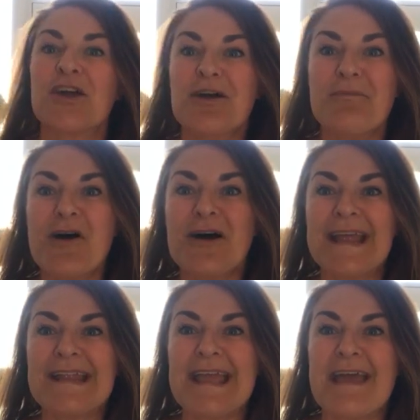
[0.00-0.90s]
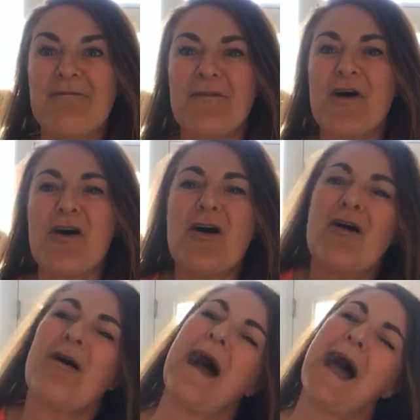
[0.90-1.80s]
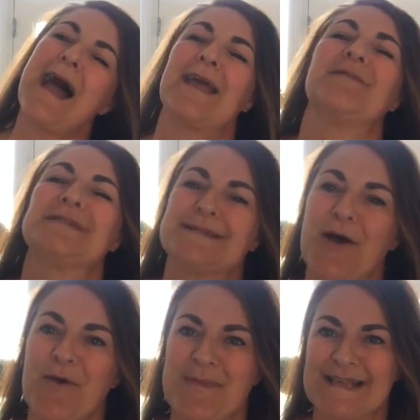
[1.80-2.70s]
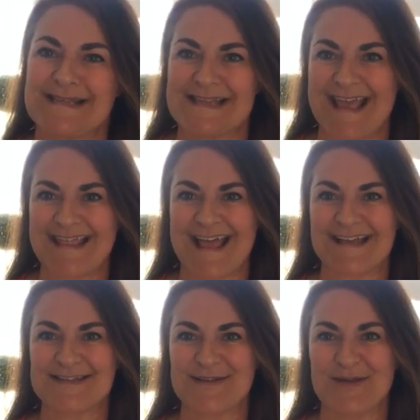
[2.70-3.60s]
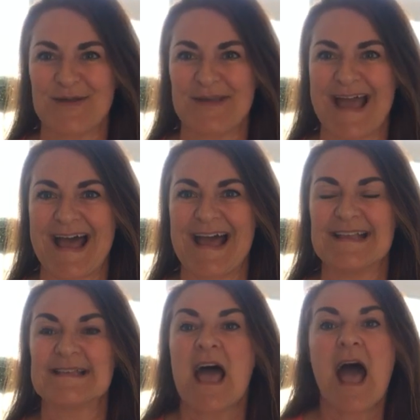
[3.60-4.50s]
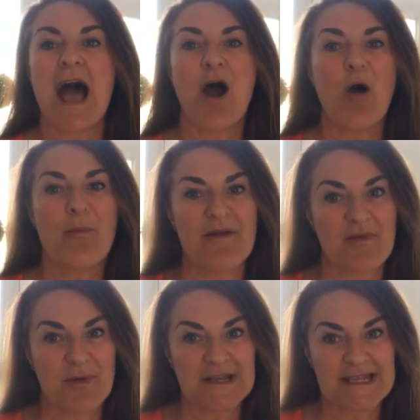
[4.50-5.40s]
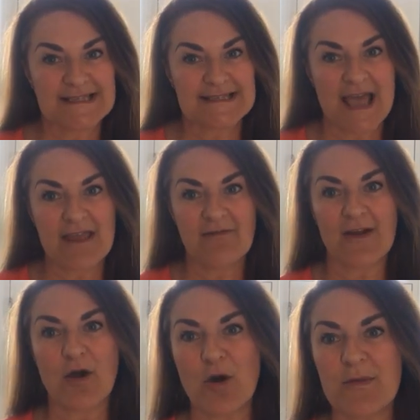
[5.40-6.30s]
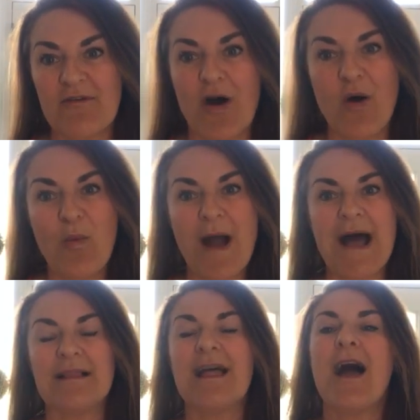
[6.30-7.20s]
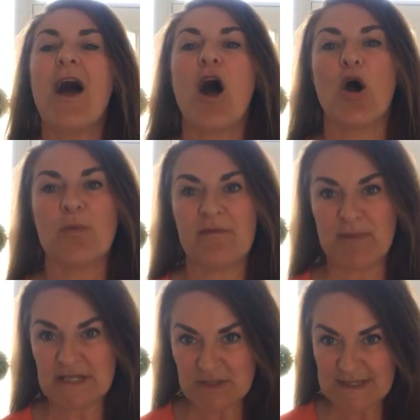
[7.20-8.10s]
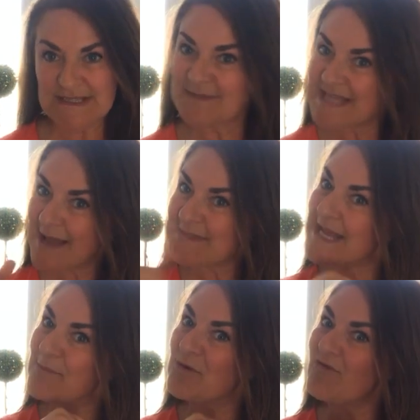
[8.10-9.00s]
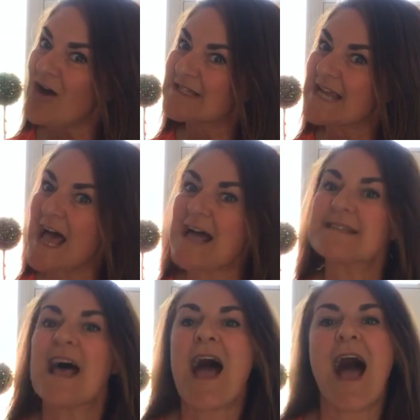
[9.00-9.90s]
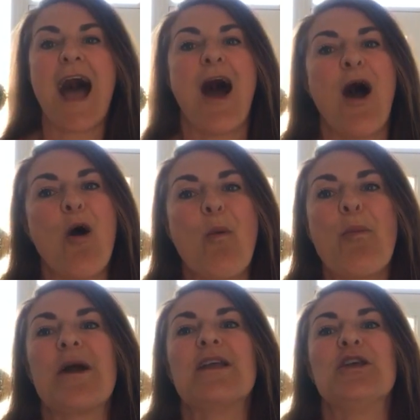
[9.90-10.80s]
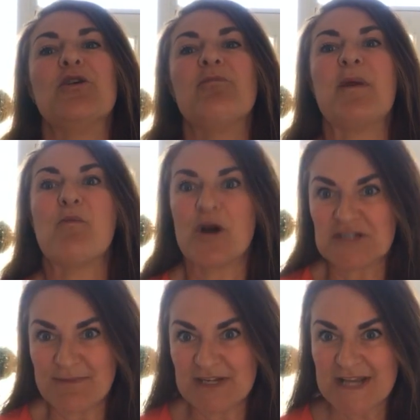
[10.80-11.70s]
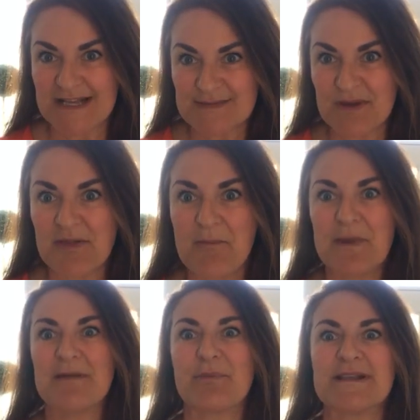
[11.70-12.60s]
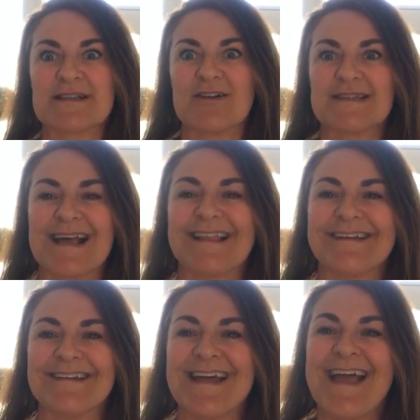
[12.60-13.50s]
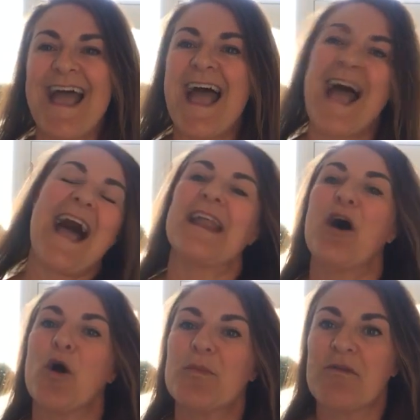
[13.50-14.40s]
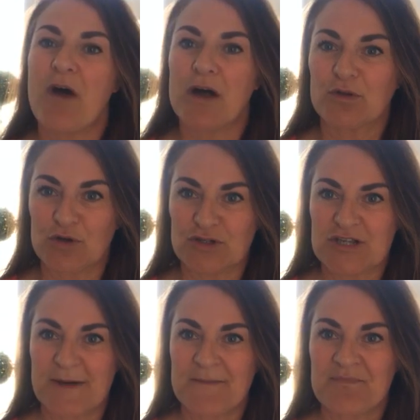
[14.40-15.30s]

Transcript: Good morning, Year 4! I have so missed saying that to you guys. I hope everybody is safe. I hope you're all well. Hope you've been doing some time to table rock stars. I hope you've been watching Miss Charlesworth on Britain's Got Talent. And I hope you're all good.